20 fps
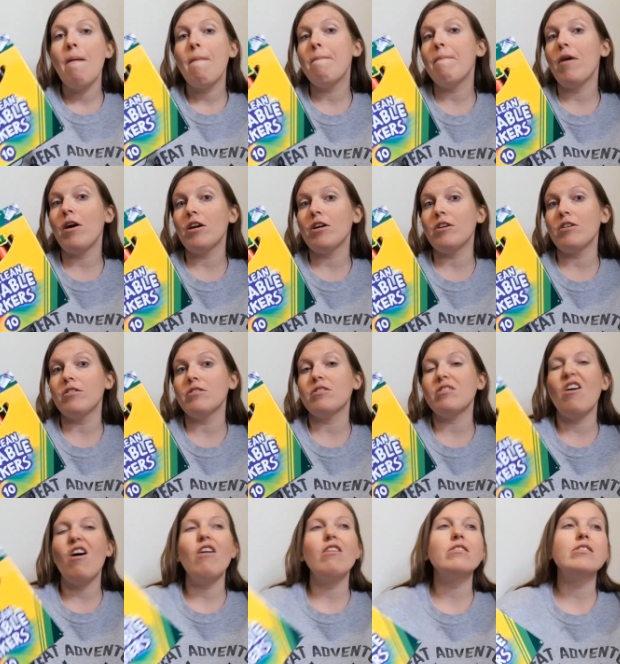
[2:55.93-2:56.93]

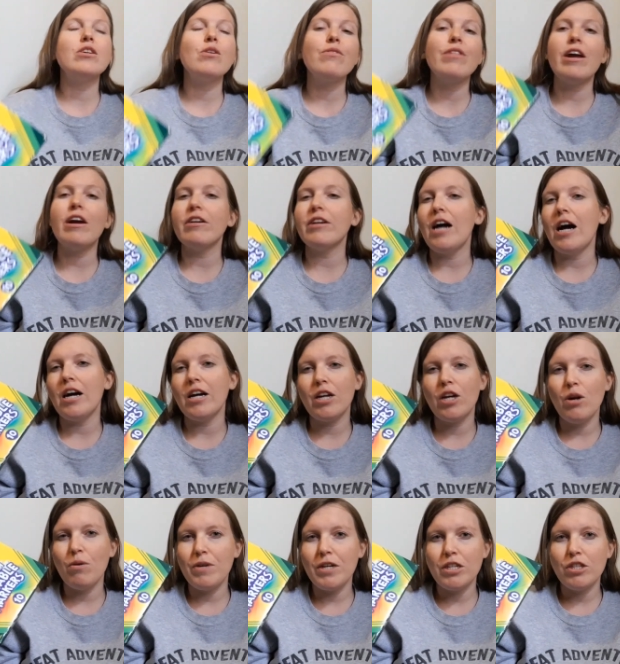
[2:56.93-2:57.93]
markers. Also, they are
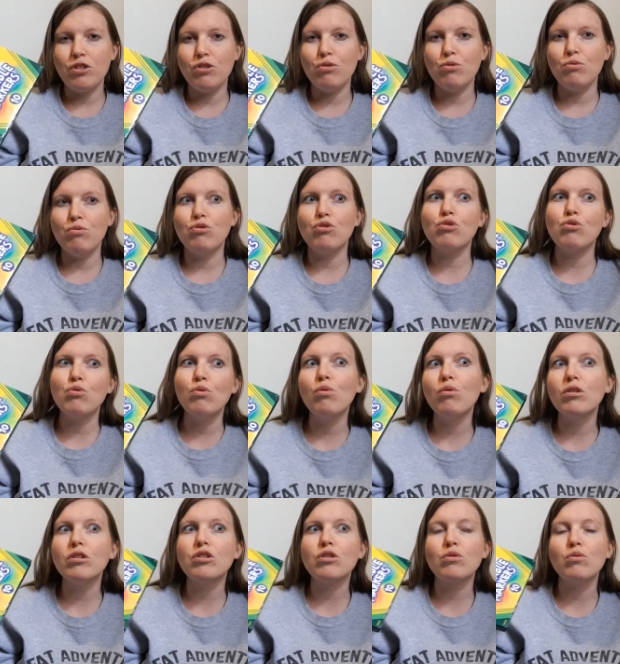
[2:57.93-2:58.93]
not going to
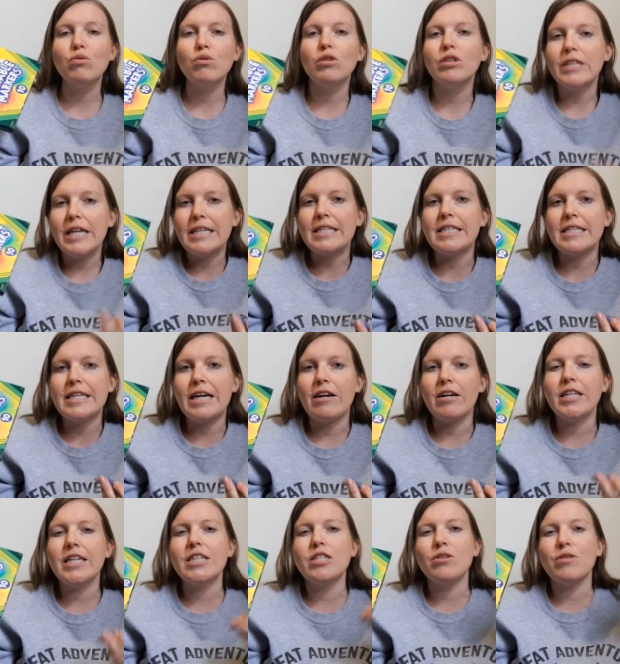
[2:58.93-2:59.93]
school
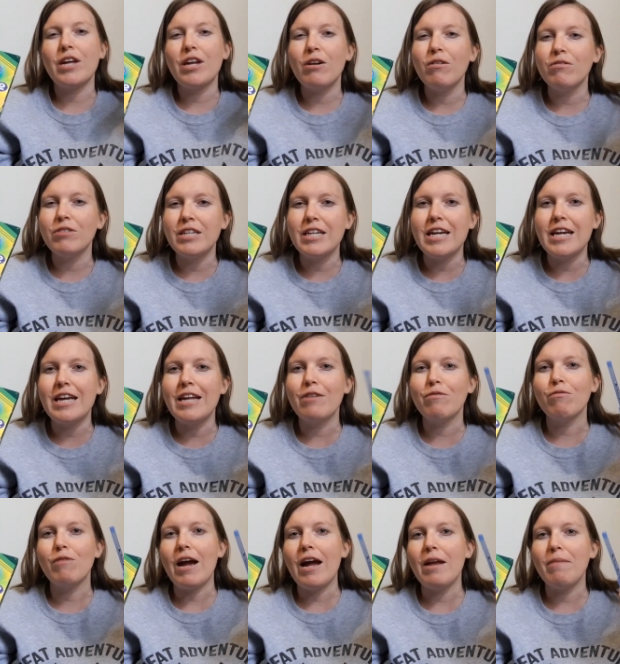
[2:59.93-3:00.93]
necessarily, so they don't
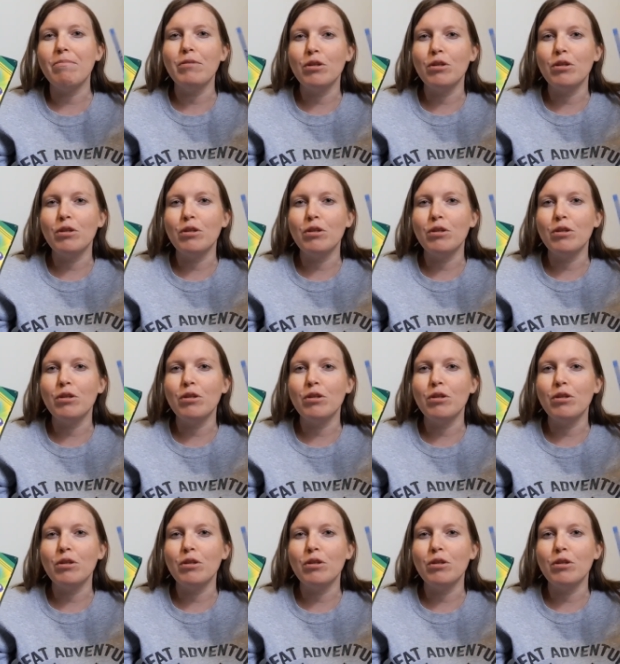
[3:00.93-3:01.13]
need red,